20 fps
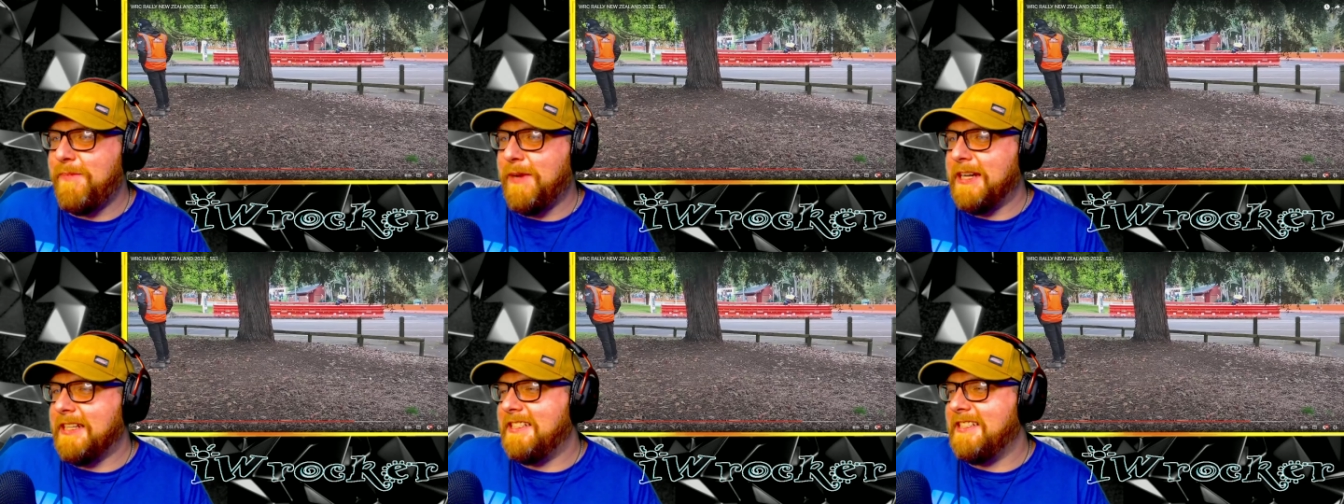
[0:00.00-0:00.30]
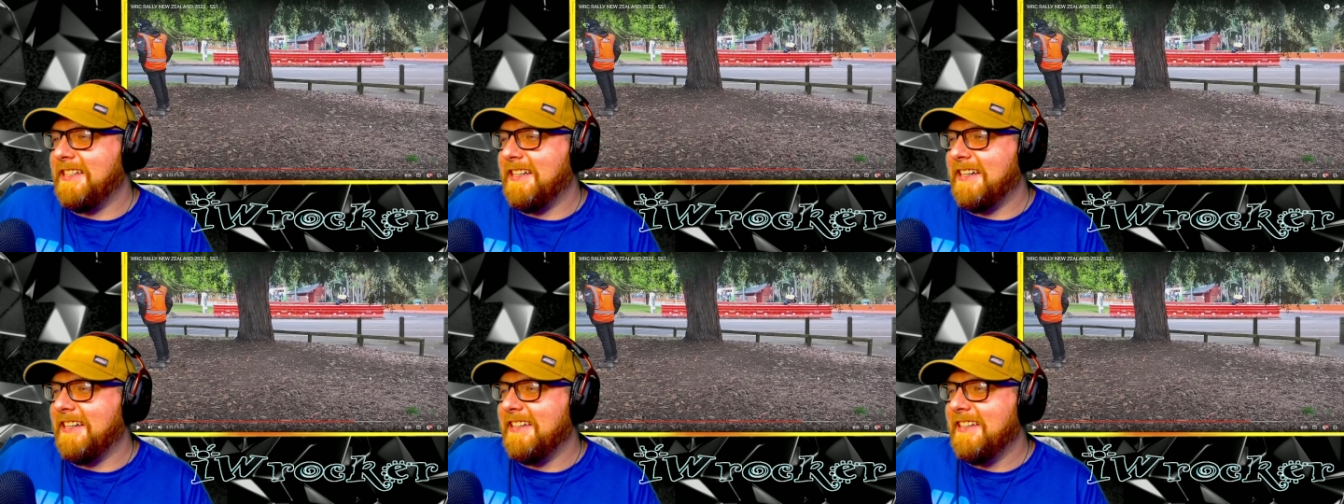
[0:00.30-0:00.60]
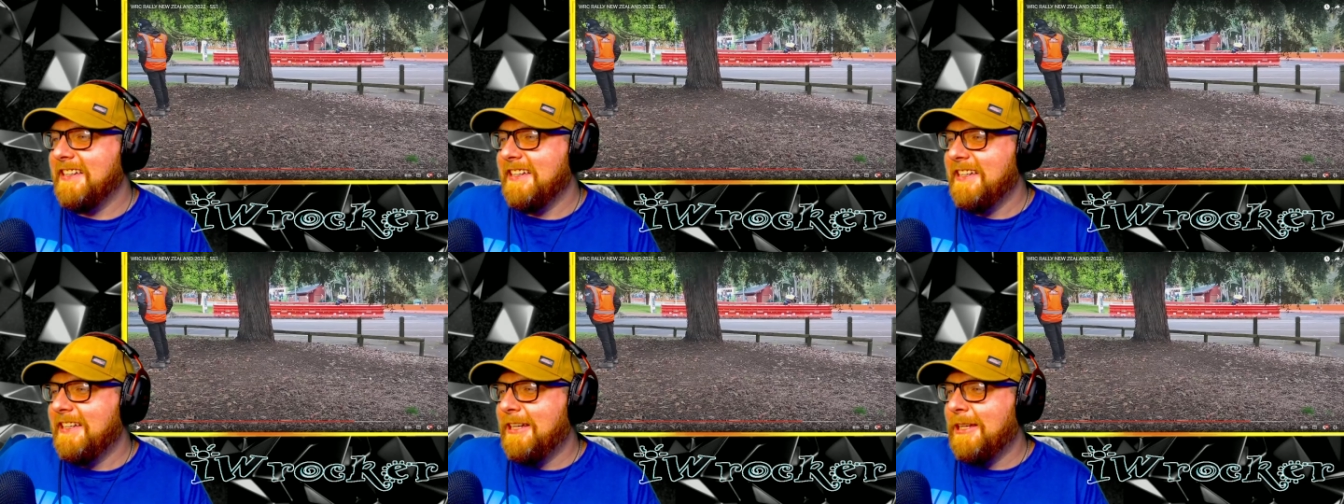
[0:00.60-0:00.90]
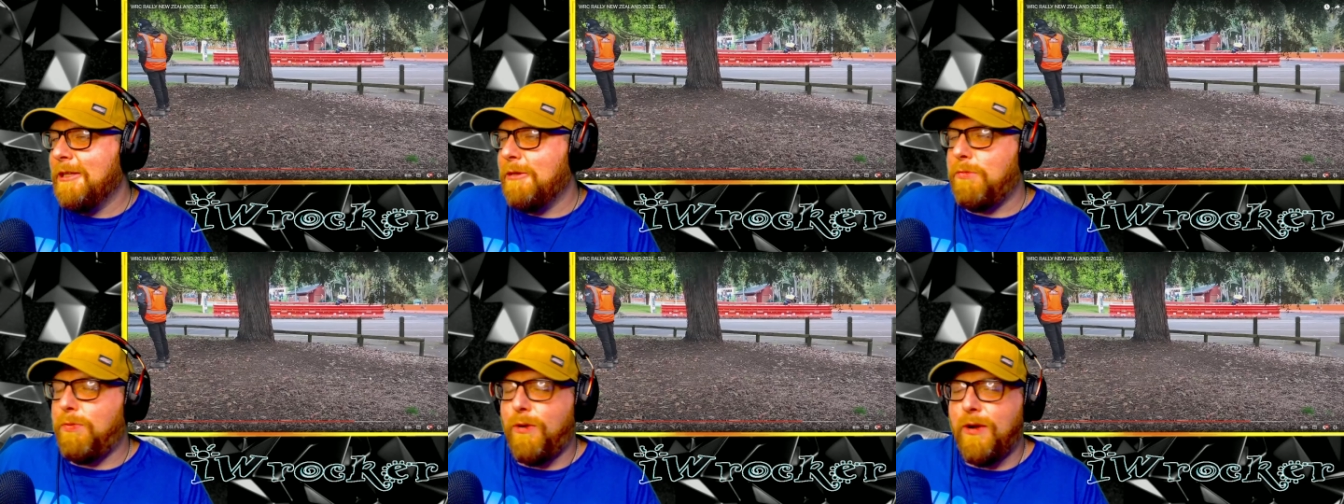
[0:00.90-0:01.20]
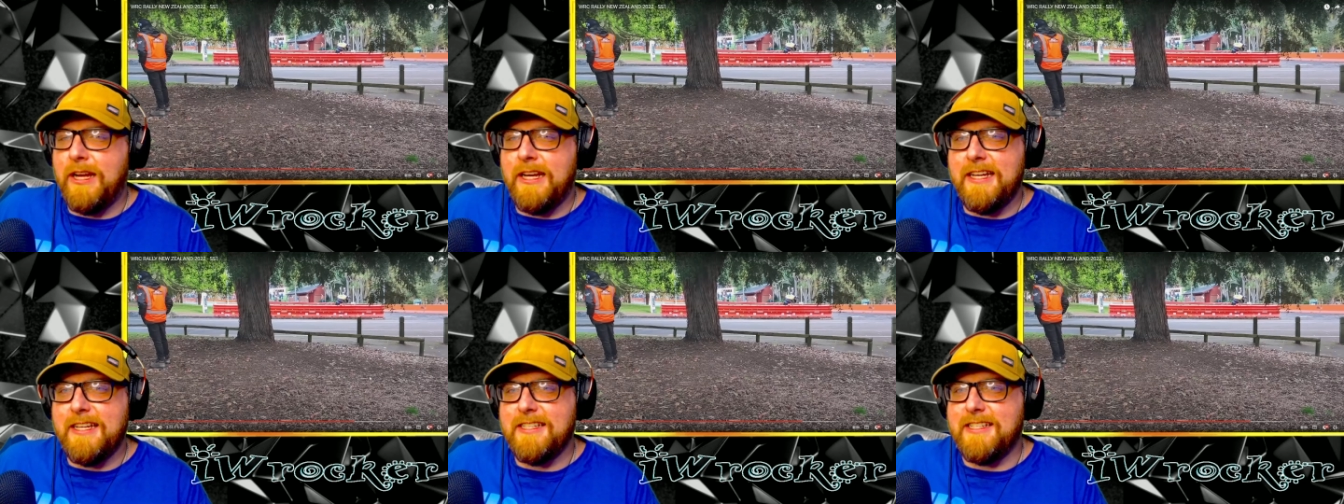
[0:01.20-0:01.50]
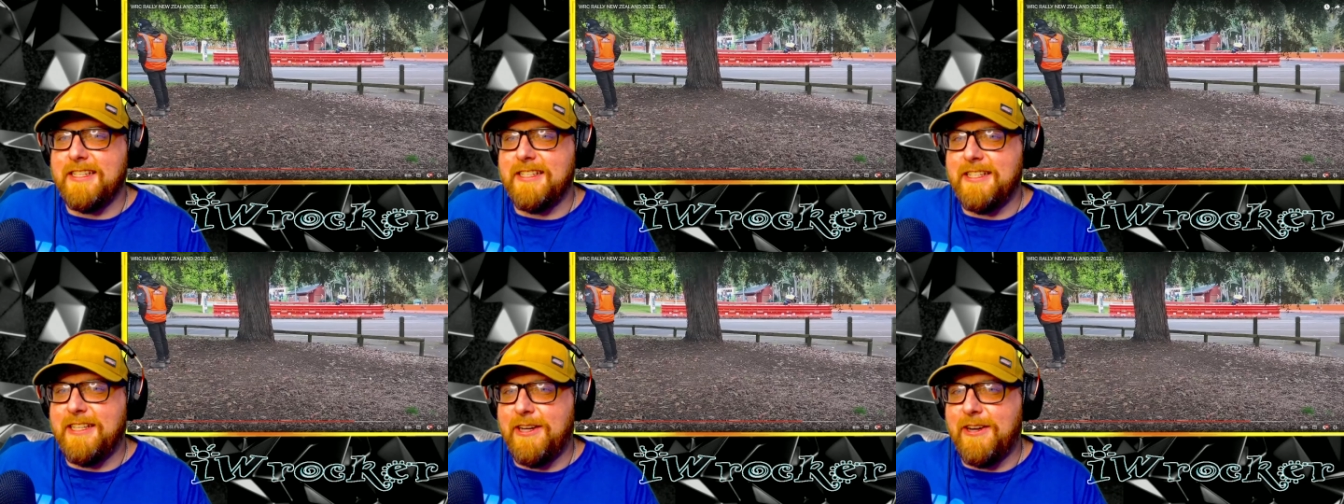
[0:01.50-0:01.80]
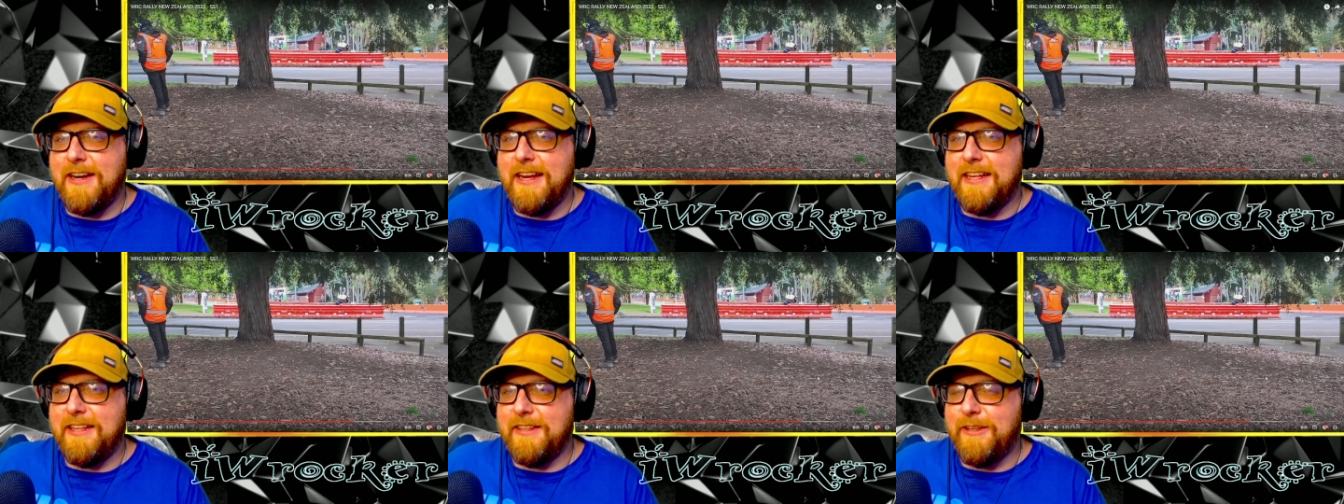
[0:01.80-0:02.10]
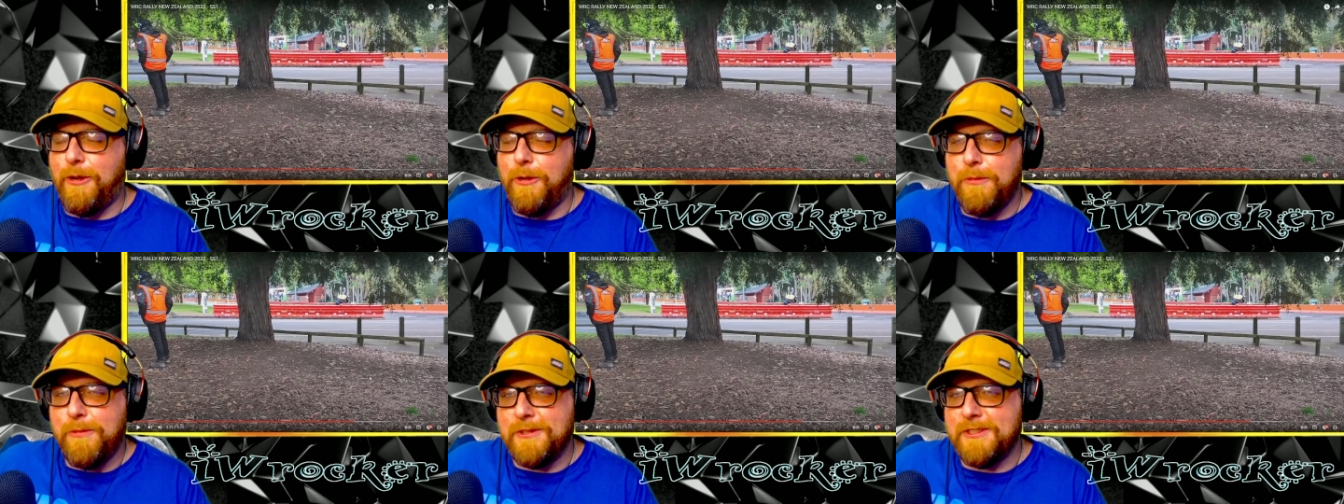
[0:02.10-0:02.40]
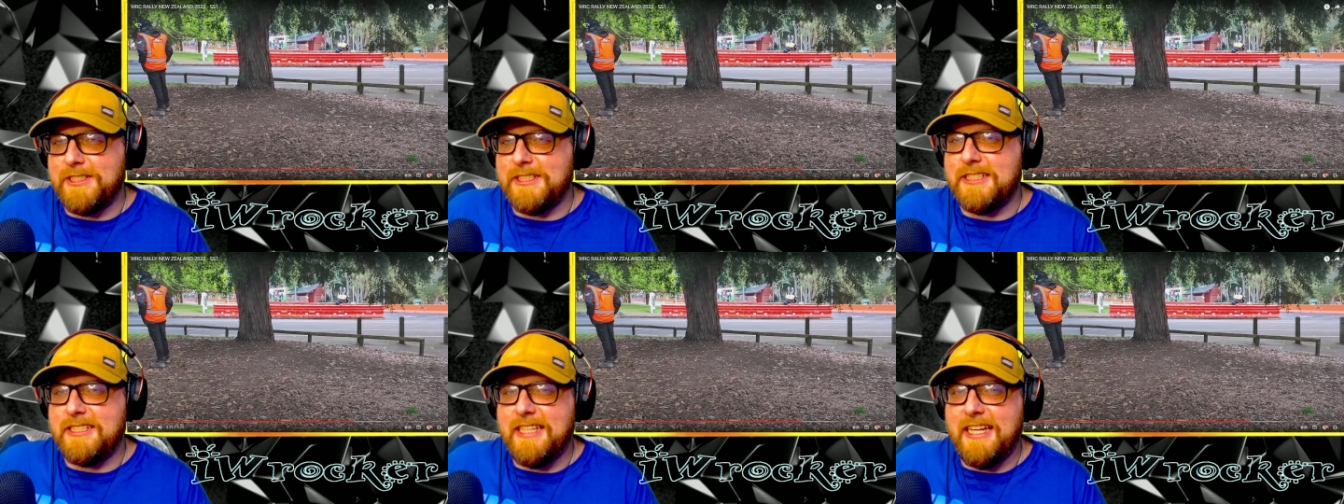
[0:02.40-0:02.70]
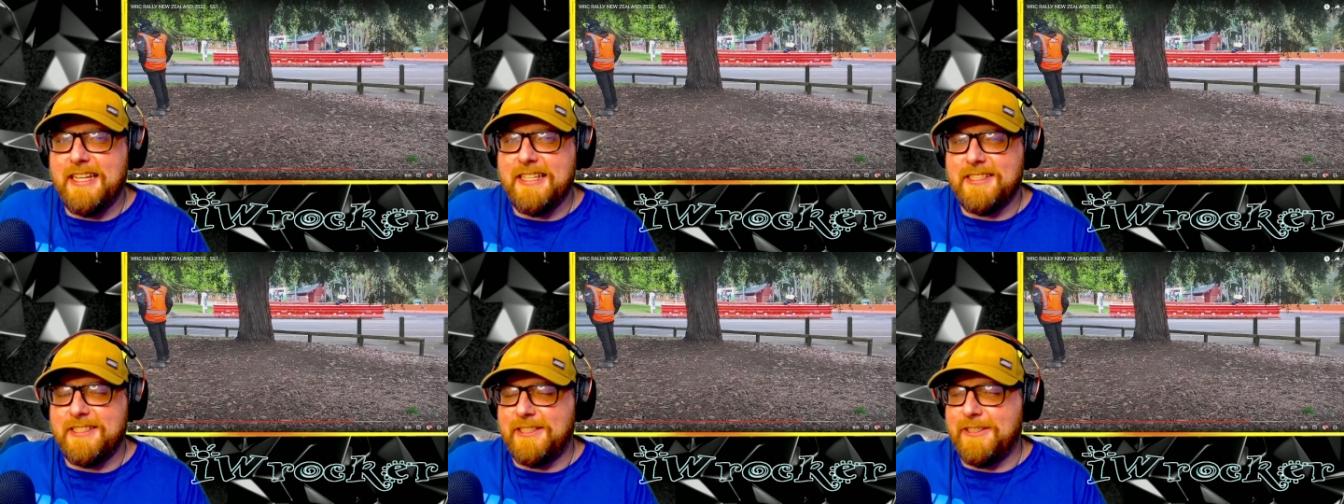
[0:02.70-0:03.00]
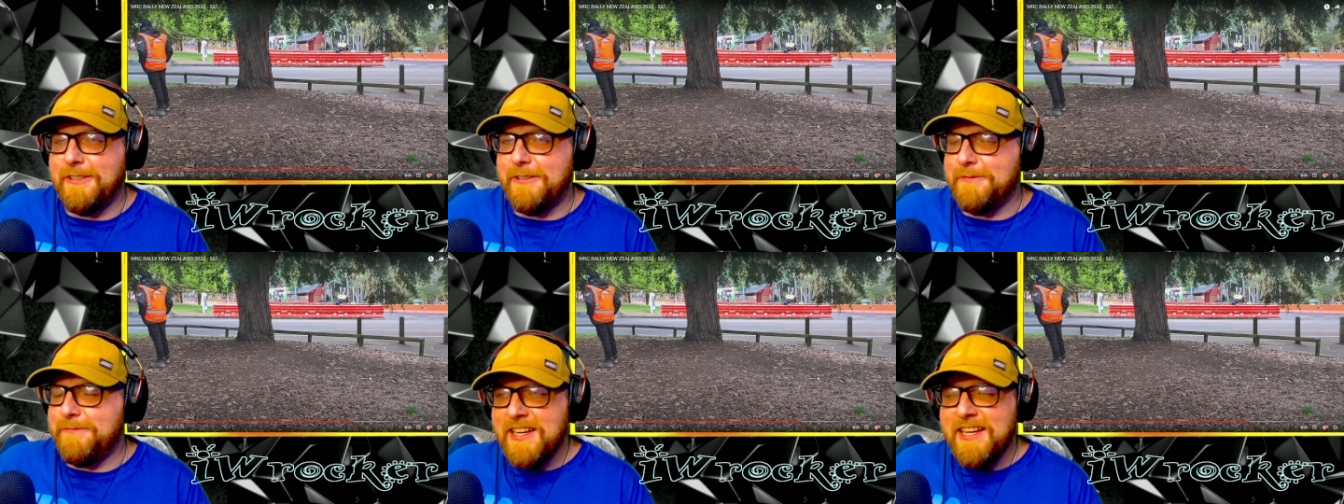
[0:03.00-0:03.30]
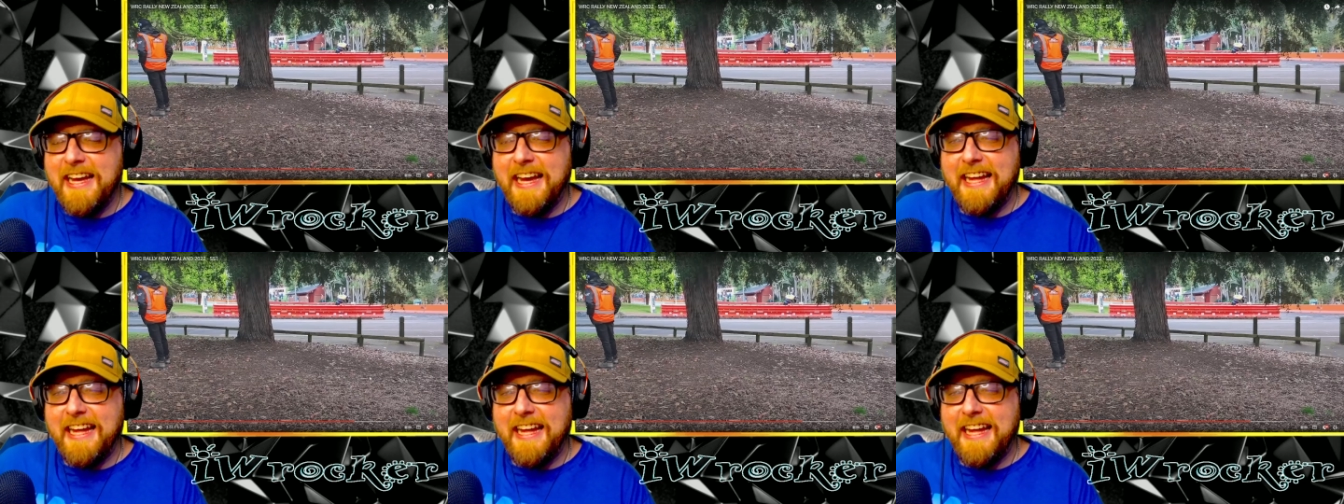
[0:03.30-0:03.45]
But the point is they're at almost a standstill,